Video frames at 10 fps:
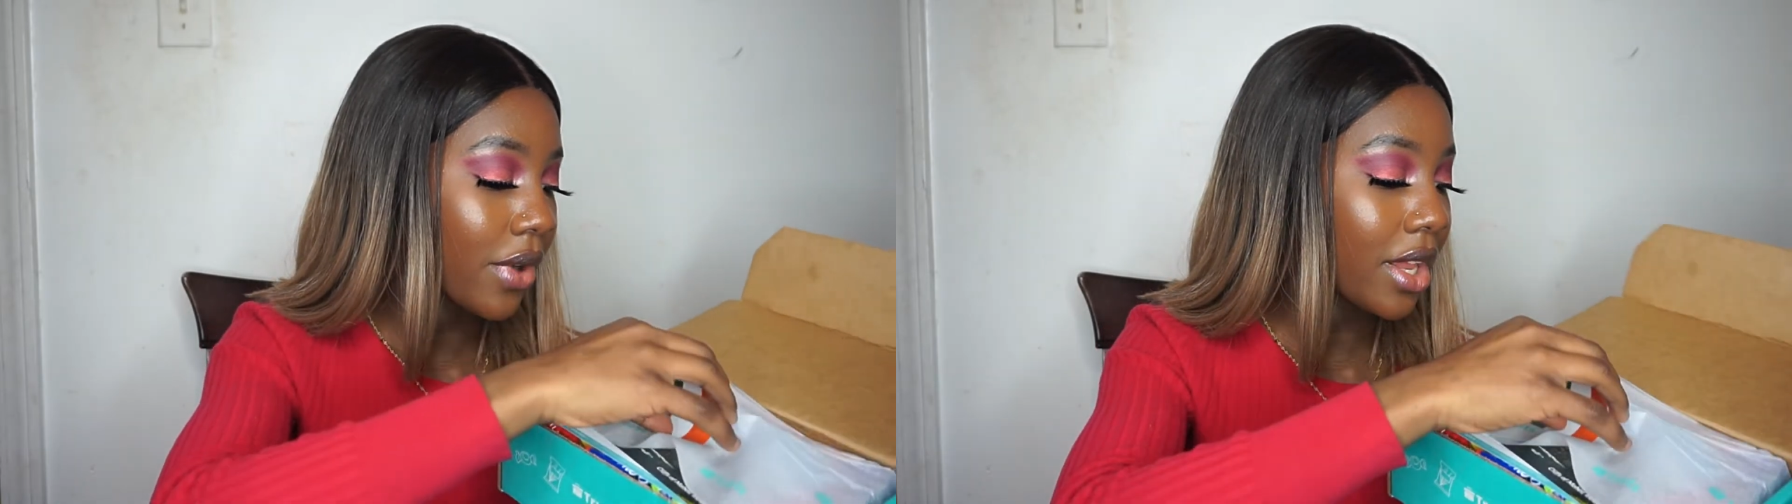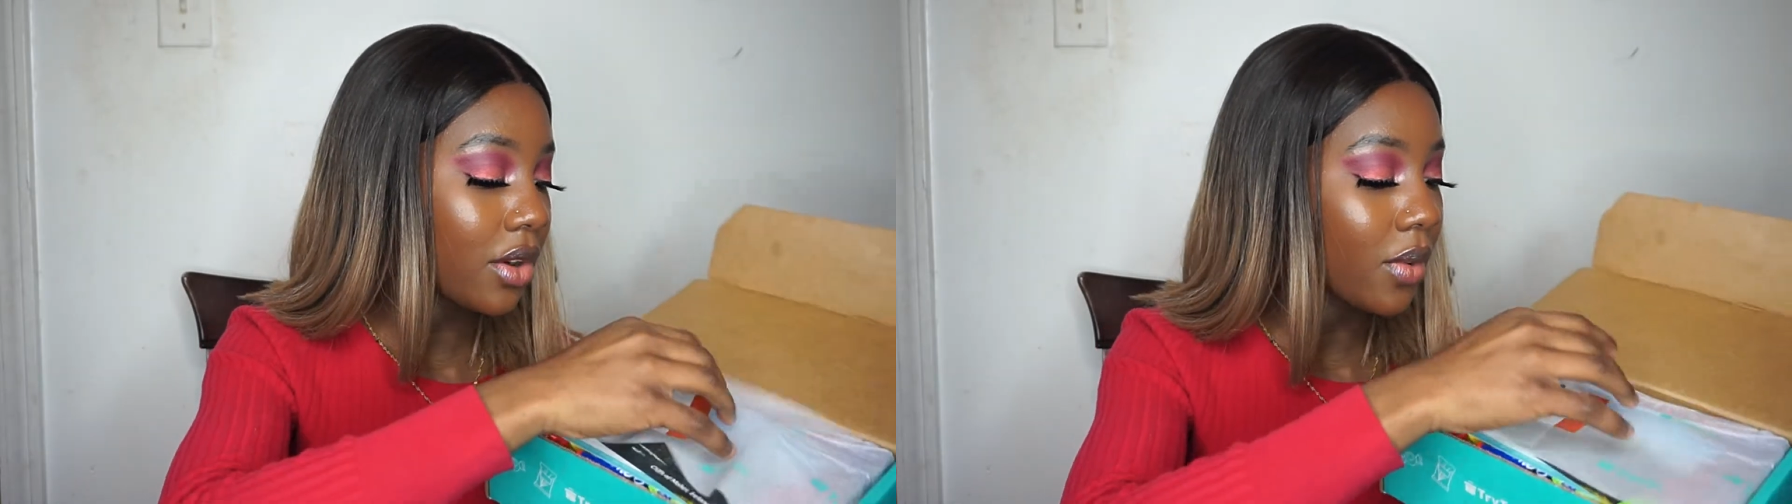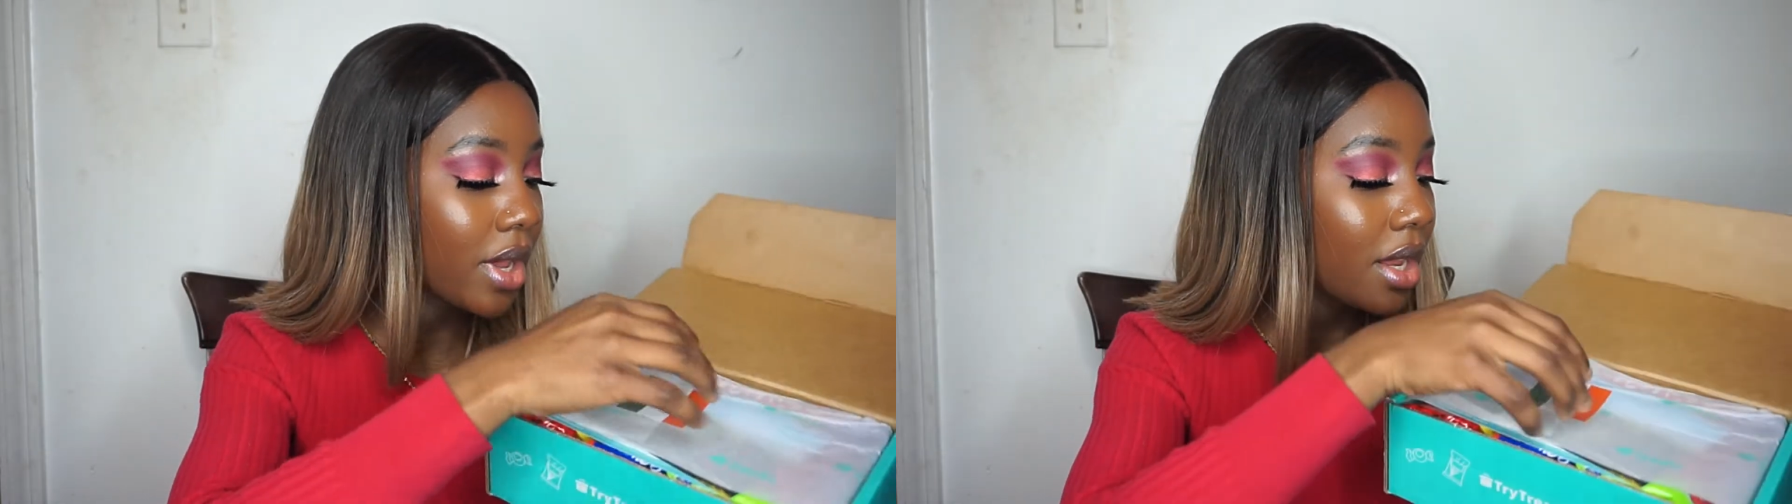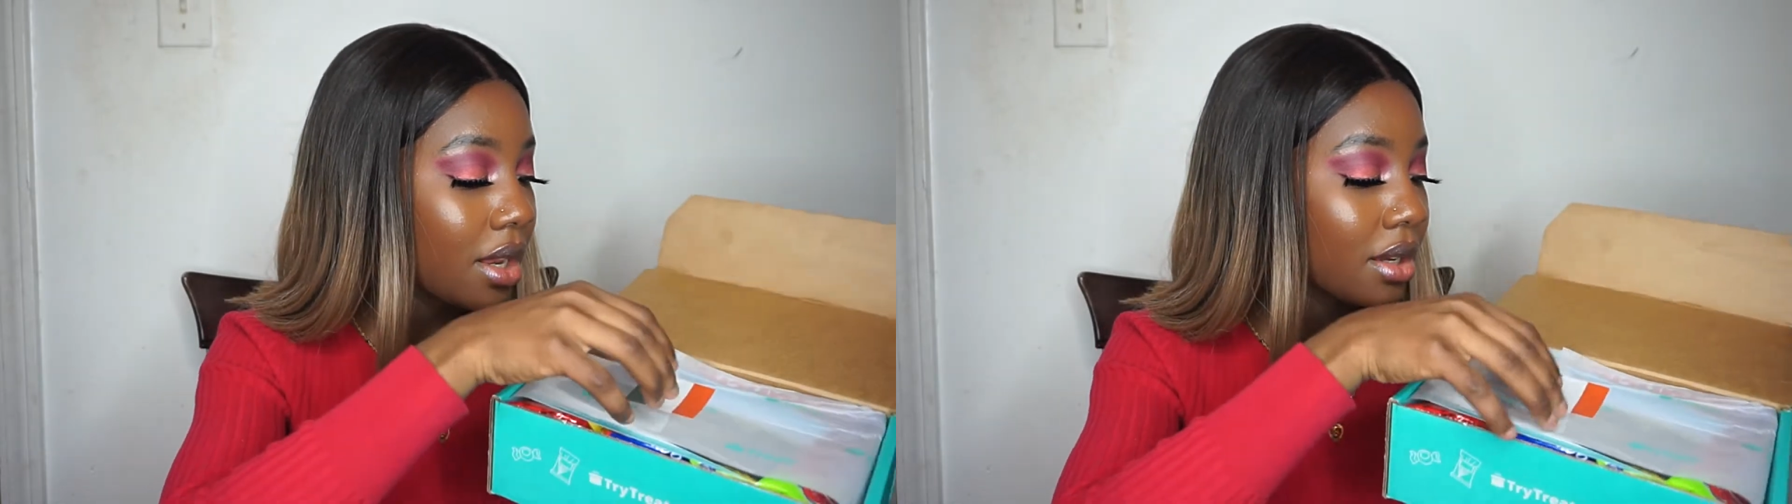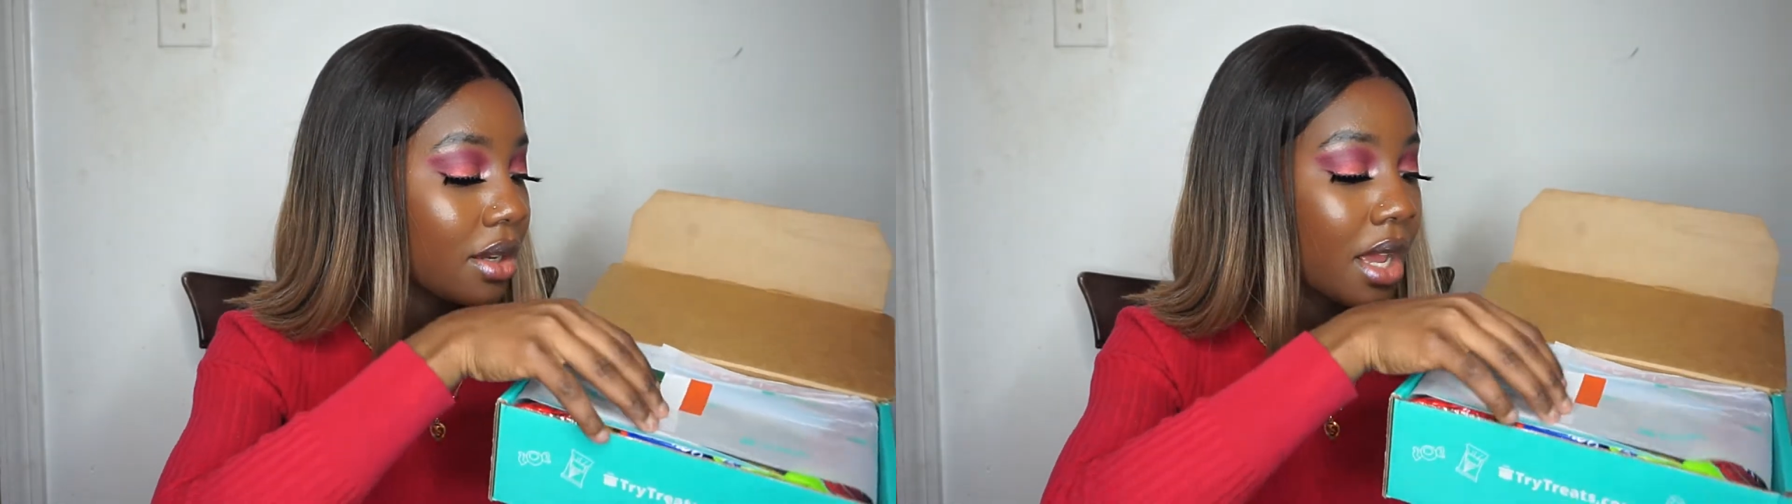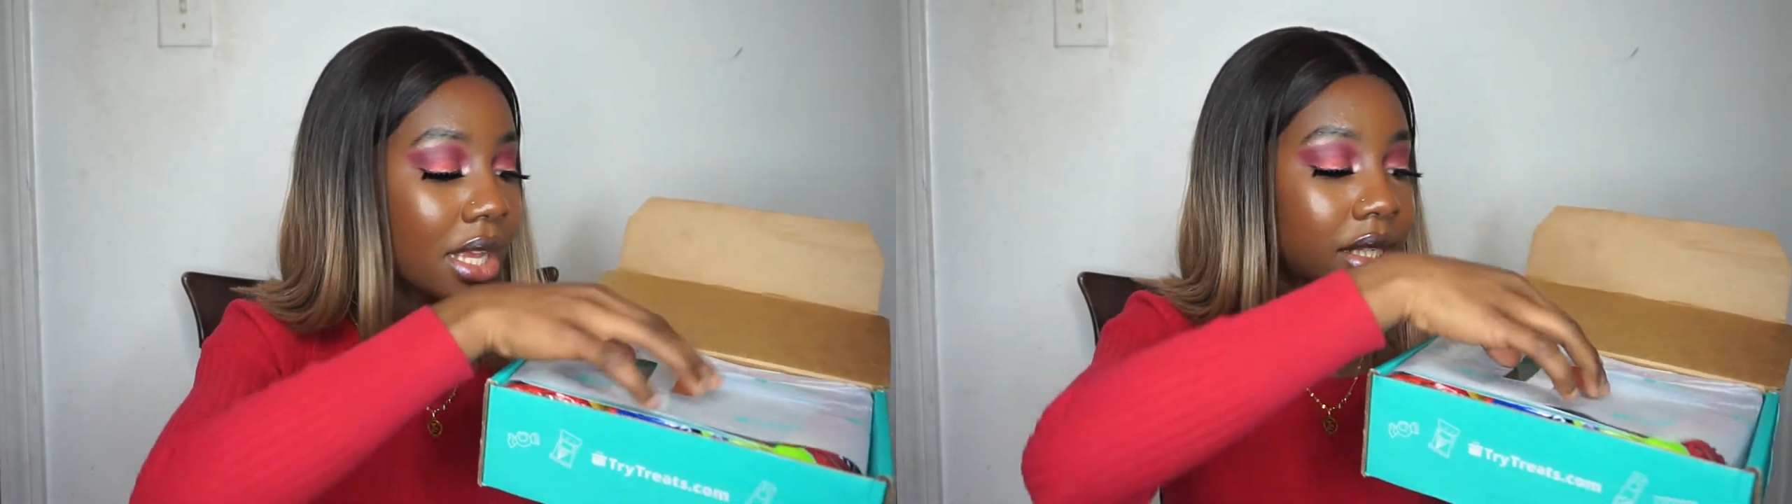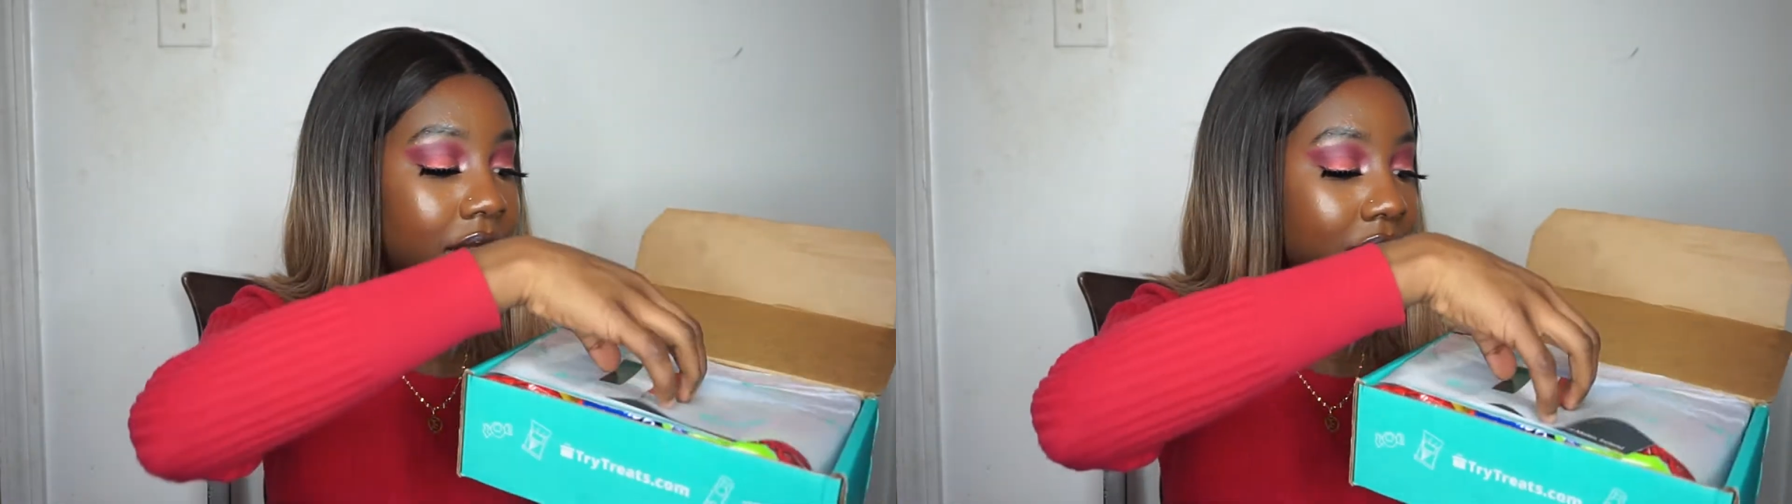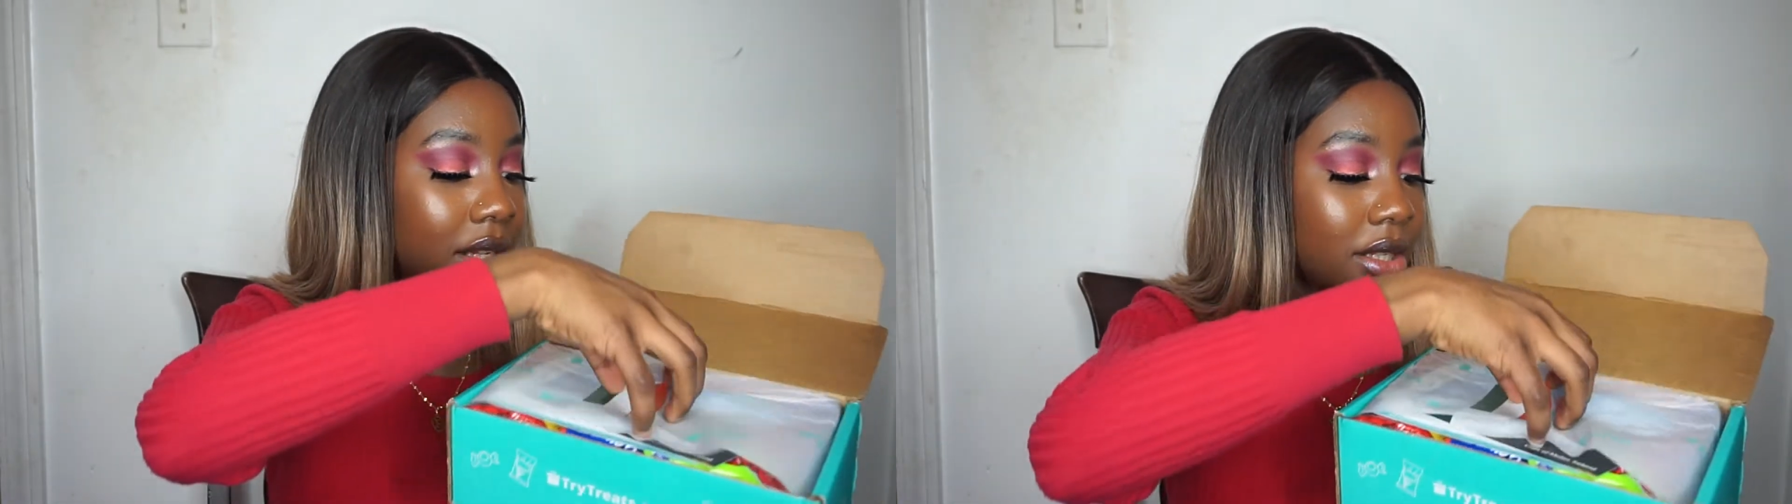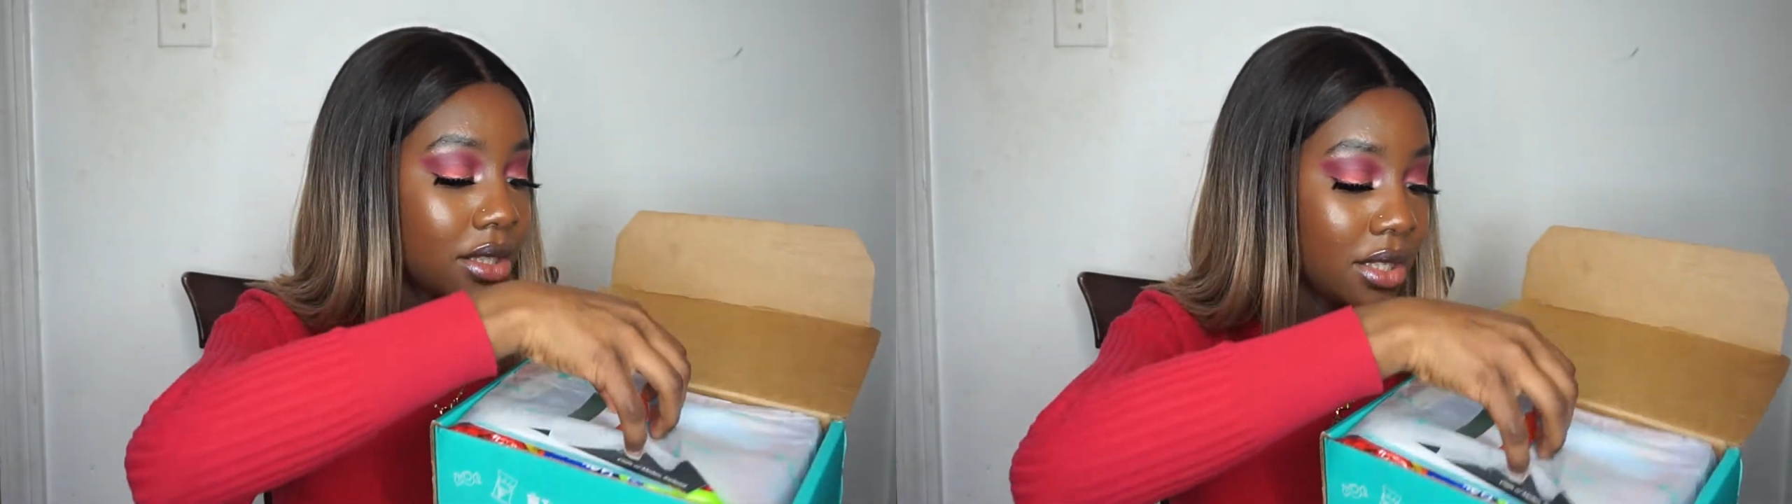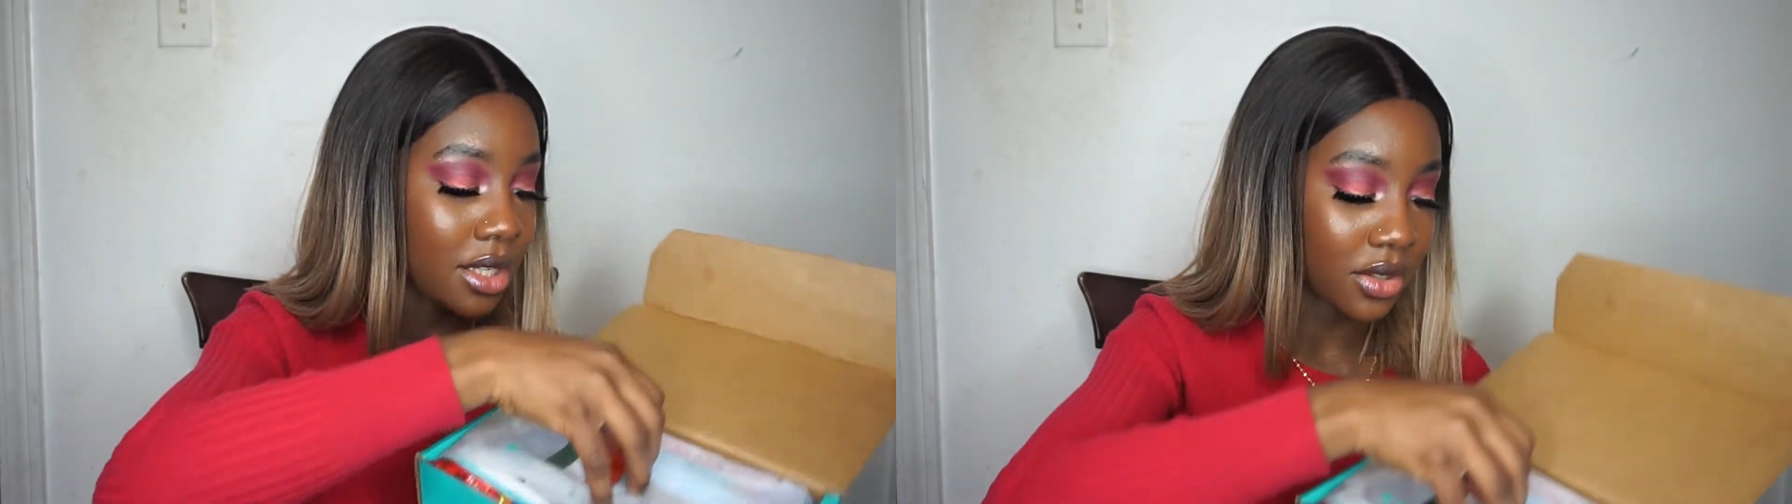right away I see
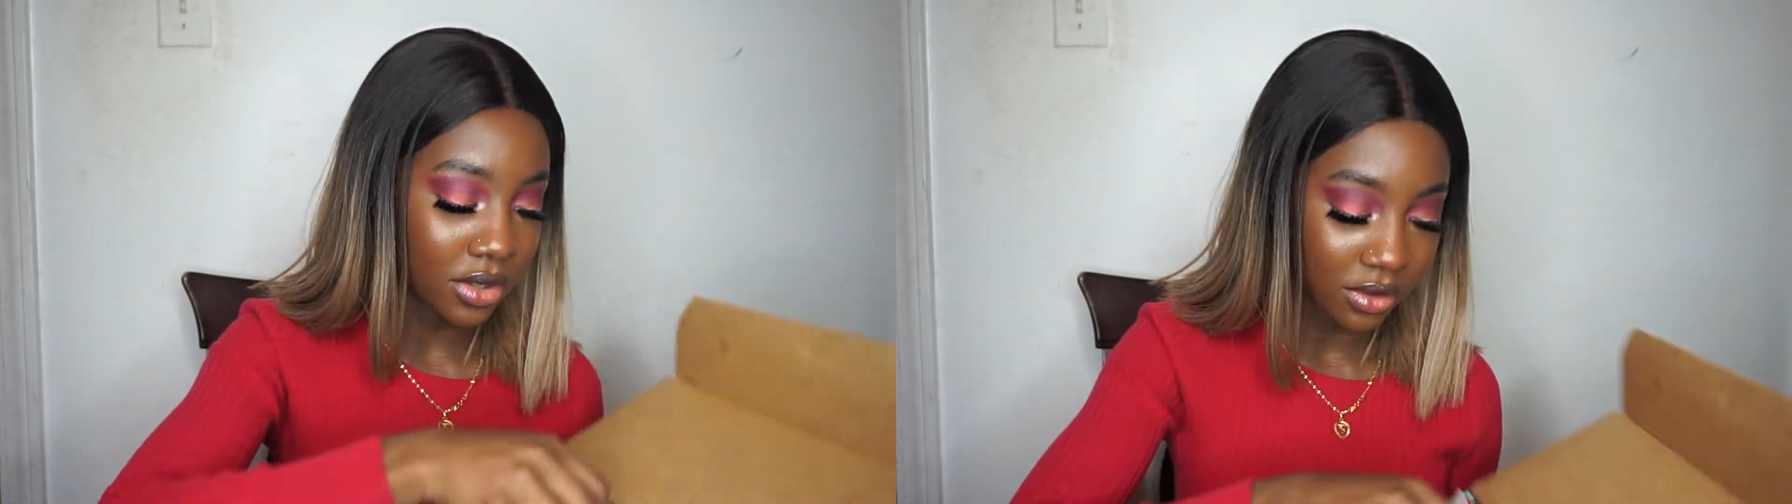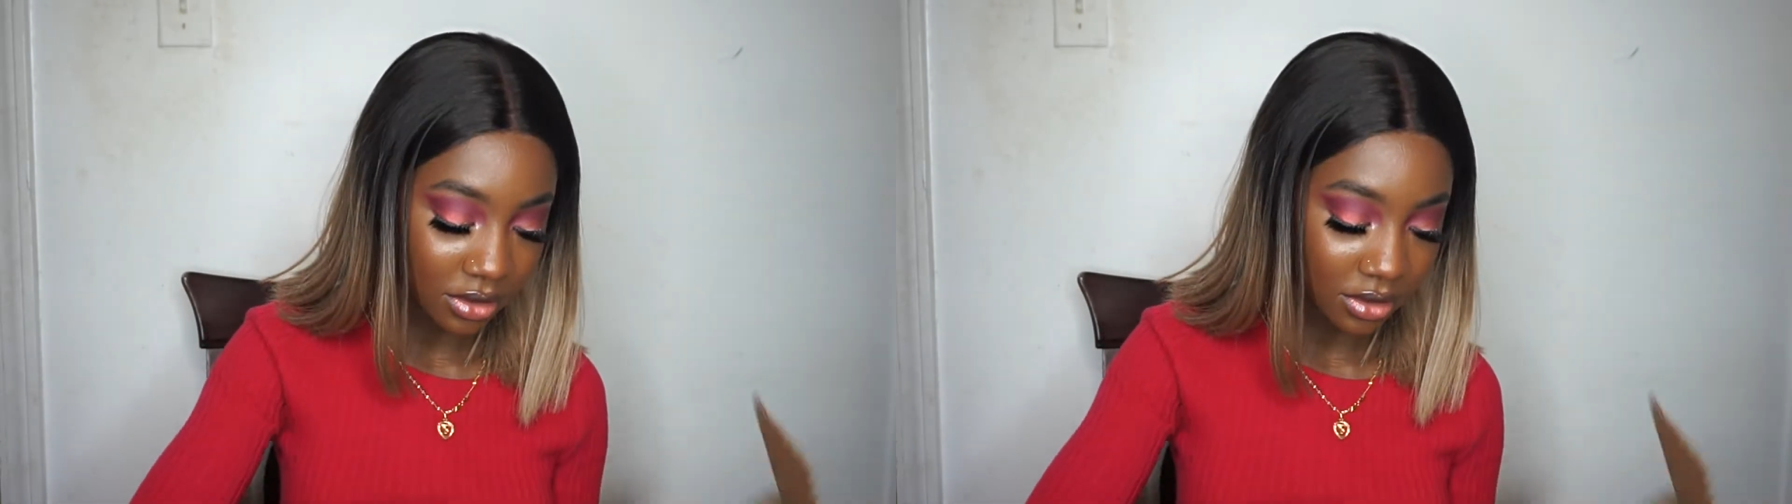this little,